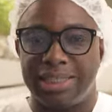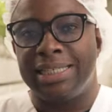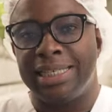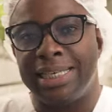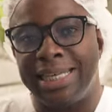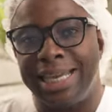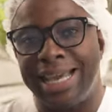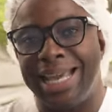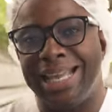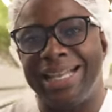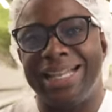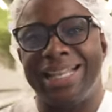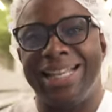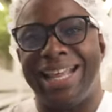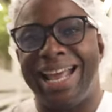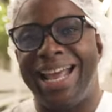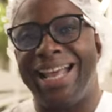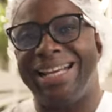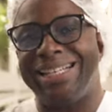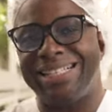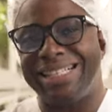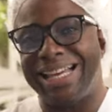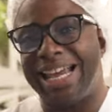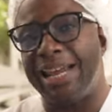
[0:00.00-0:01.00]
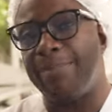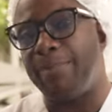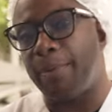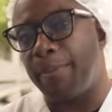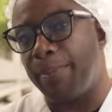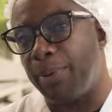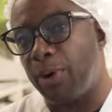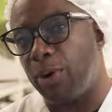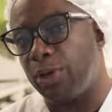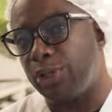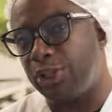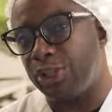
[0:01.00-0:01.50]
To get that type
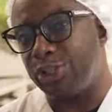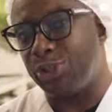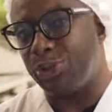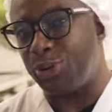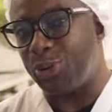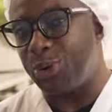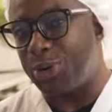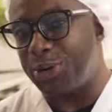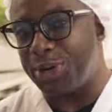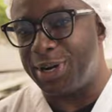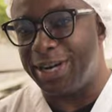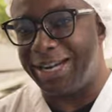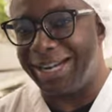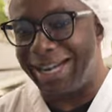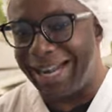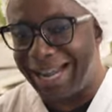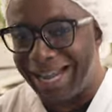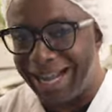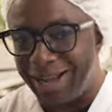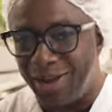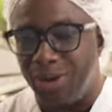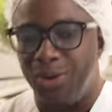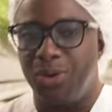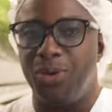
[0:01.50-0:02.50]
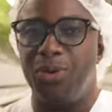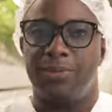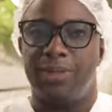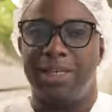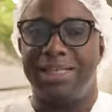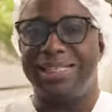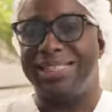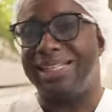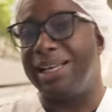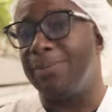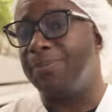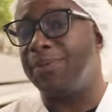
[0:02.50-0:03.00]
of purchase order now
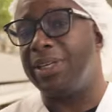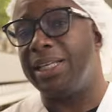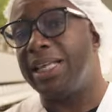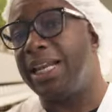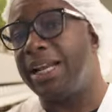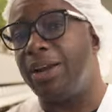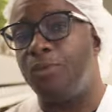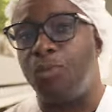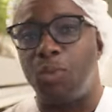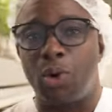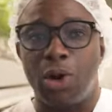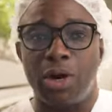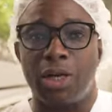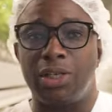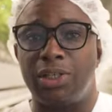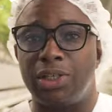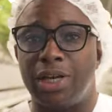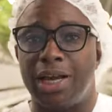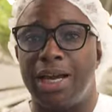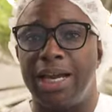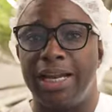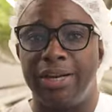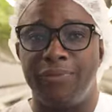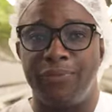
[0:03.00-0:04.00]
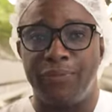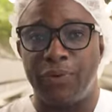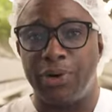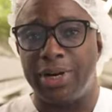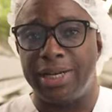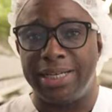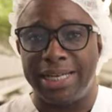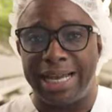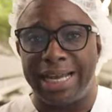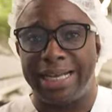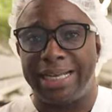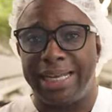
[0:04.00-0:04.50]
is something that I've worked on for a
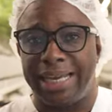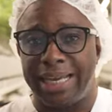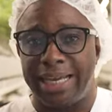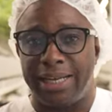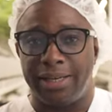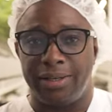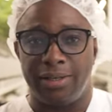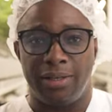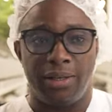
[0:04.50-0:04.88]
decade.